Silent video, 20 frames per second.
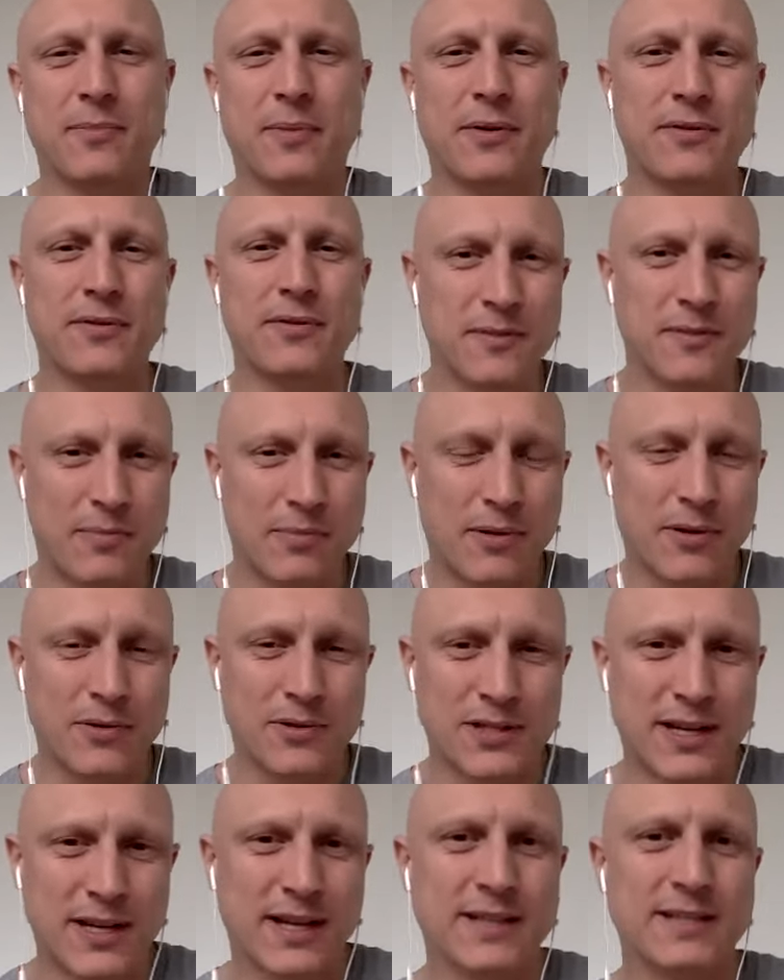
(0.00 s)
both the
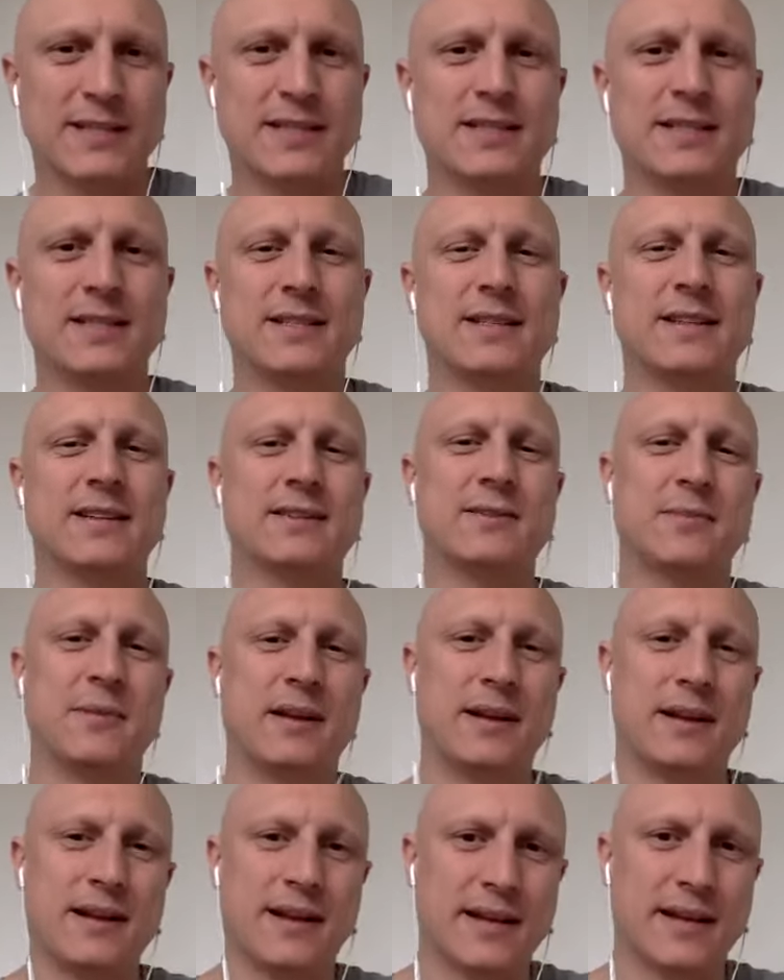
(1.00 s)
protests as
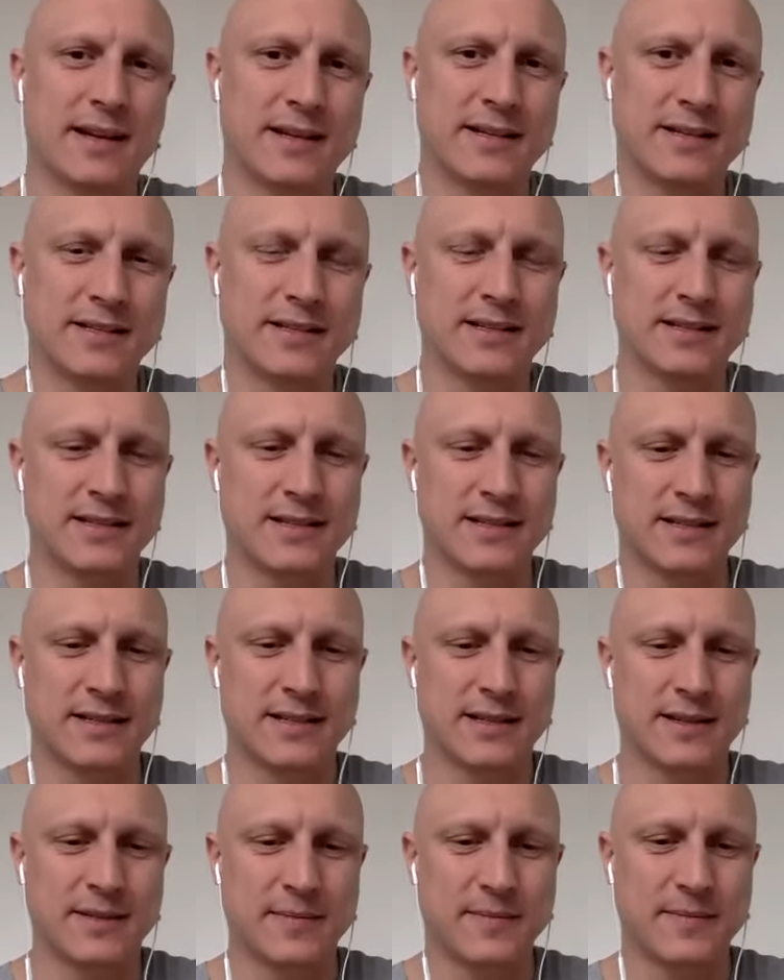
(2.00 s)
well as
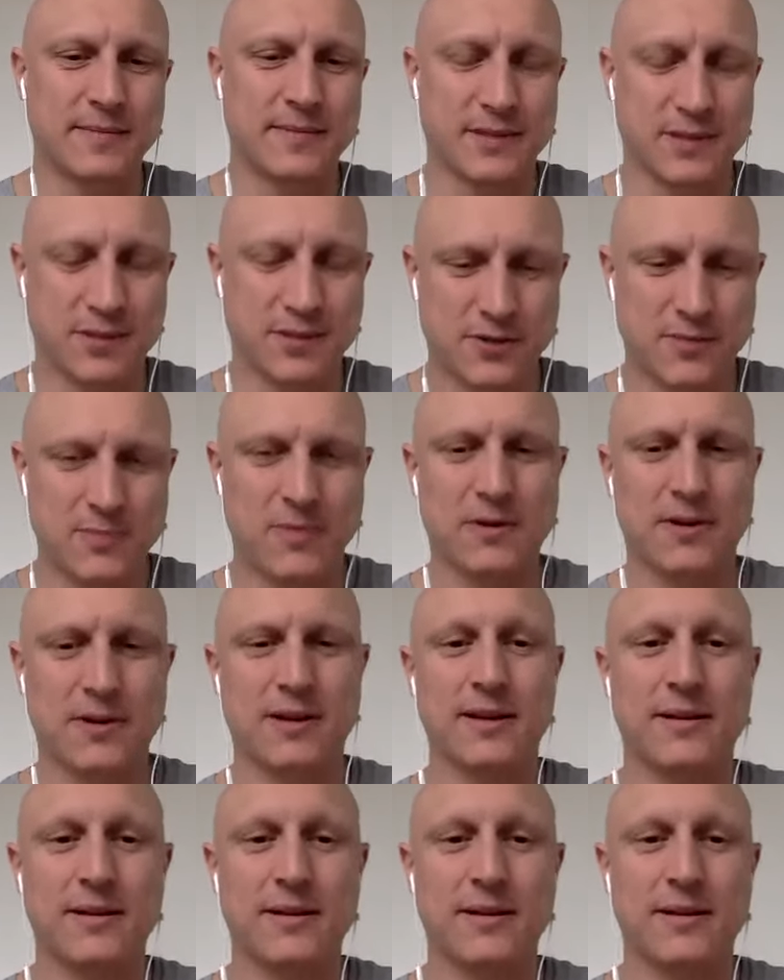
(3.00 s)
the turmoil,